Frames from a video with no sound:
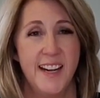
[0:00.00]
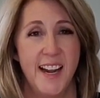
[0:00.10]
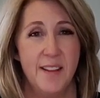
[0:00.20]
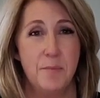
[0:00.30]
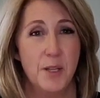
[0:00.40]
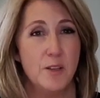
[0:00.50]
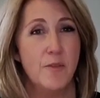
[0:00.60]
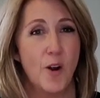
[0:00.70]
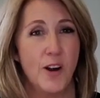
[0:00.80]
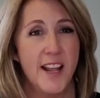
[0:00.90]
but you've
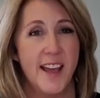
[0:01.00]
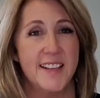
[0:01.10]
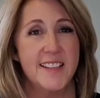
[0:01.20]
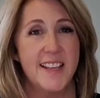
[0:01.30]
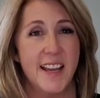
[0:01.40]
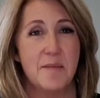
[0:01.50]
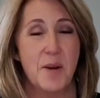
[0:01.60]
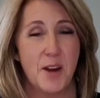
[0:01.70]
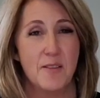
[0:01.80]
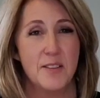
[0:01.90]
already had a second
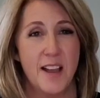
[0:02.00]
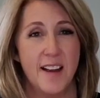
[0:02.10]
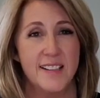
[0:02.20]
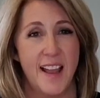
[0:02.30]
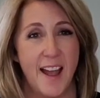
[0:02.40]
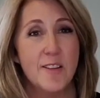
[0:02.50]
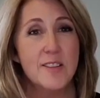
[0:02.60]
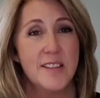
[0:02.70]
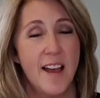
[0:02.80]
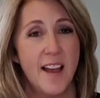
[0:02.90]
pair of socks
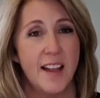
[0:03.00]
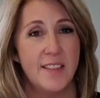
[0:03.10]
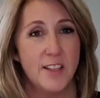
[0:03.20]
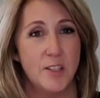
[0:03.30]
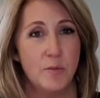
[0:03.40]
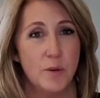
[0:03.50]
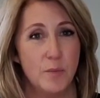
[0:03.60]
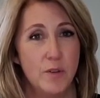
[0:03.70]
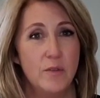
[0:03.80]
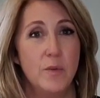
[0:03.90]
outside that you
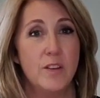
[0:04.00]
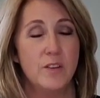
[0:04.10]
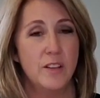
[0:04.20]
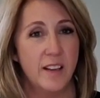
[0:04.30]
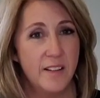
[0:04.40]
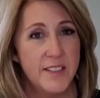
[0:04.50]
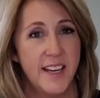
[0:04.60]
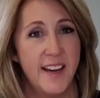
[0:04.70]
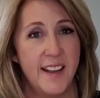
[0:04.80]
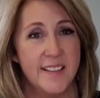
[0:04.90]
remove with your gloved
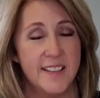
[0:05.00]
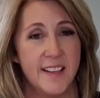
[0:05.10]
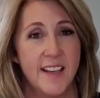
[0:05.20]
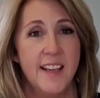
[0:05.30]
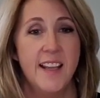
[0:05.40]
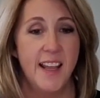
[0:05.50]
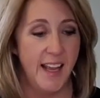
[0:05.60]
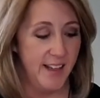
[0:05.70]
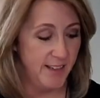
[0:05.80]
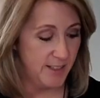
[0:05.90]
hand.
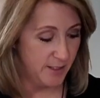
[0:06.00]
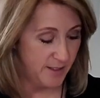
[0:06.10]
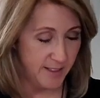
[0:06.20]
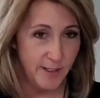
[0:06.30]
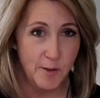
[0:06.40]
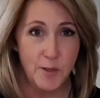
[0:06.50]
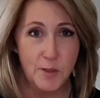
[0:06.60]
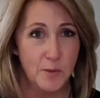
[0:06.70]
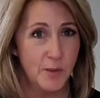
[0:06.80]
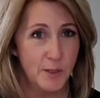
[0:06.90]
And
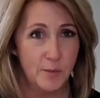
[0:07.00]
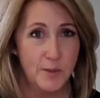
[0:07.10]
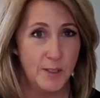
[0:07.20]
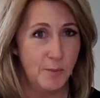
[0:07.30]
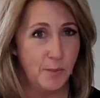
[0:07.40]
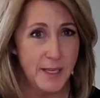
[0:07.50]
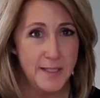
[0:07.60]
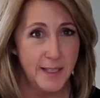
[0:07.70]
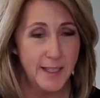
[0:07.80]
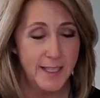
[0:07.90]
you
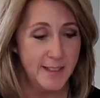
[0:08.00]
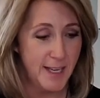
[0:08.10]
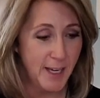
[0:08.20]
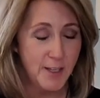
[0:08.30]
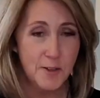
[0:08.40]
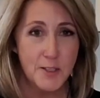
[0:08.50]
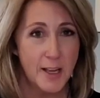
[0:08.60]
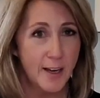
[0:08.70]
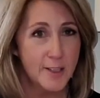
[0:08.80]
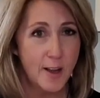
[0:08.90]
basically take your
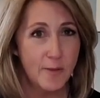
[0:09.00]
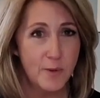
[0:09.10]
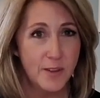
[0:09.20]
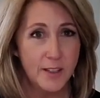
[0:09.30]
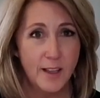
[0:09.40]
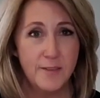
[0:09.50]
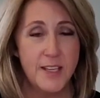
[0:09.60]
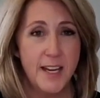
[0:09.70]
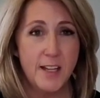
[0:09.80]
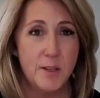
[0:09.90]
socks off with the gloved
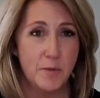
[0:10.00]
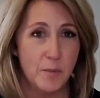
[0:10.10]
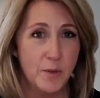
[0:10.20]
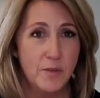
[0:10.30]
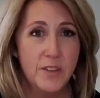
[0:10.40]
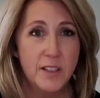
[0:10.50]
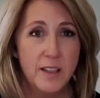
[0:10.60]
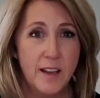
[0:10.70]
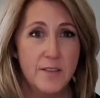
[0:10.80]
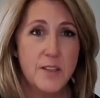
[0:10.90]
hand, you remove the
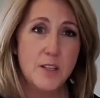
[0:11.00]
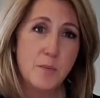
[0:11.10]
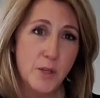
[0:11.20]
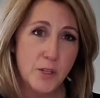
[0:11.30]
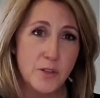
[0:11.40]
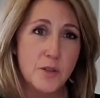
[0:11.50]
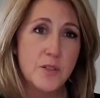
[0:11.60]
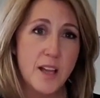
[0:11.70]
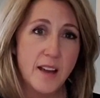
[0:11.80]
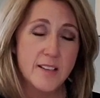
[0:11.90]
gloves, then you put your new
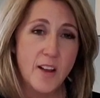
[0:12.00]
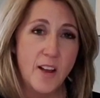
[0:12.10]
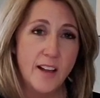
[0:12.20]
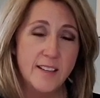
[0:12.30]
socks on.